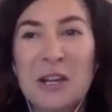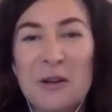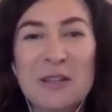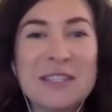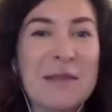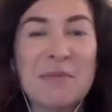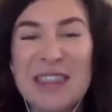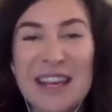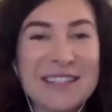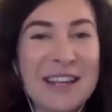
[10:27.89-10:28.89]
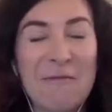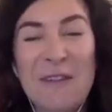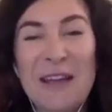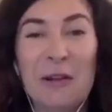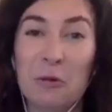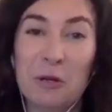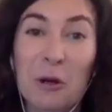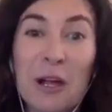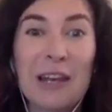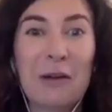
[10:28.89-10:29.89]
some things that feel or
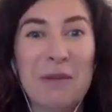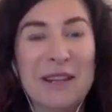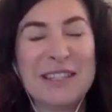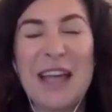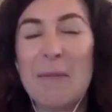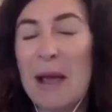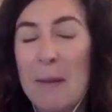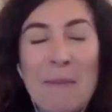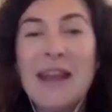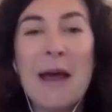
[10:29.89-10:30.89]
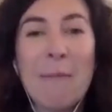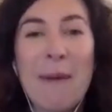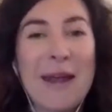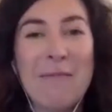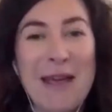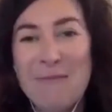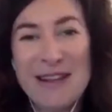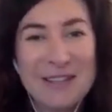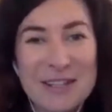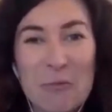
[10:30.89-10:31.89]
look a little bit the same, like peanut butter
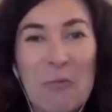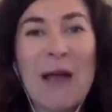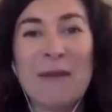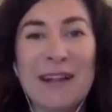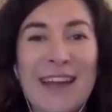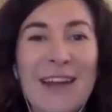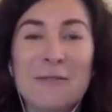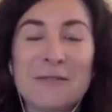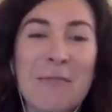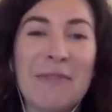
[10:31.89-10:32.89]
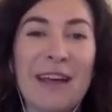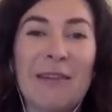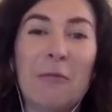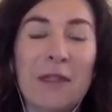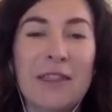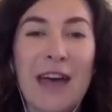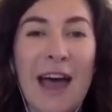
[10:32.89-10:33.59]
maybe, just wiping that off something with